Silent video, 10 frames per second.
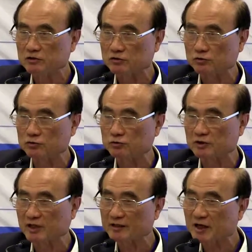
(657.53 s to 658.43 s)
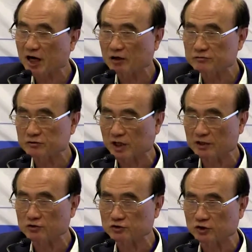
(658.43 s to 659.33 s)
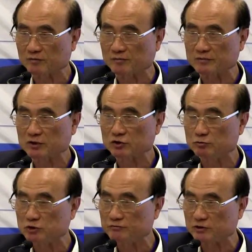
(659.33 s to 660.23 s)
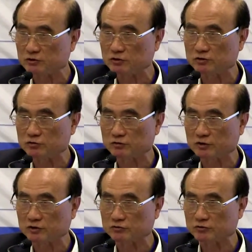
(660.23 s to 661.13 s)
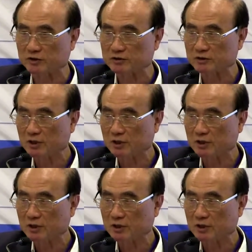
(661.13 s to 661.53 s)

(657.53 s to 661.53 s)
to get out the endosome to move into the nucleus.